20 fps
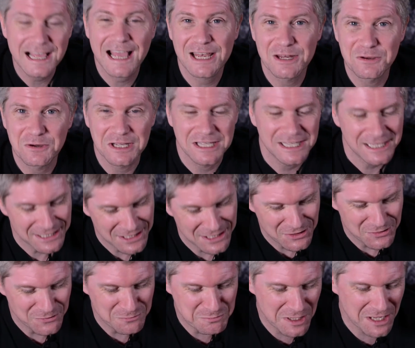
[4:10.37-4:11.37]
Anyway,
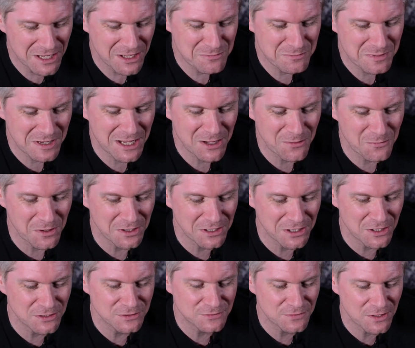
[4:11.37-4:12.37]
player 1
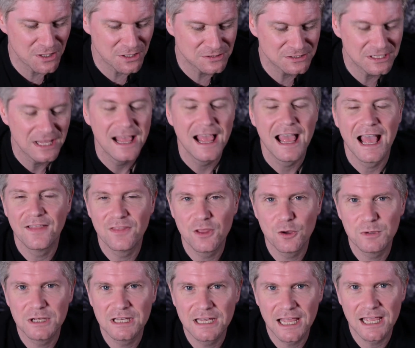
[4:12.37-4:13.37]
goes first, and
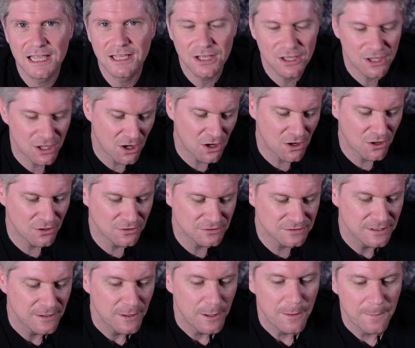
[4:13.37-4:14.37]
they'll be laying a card.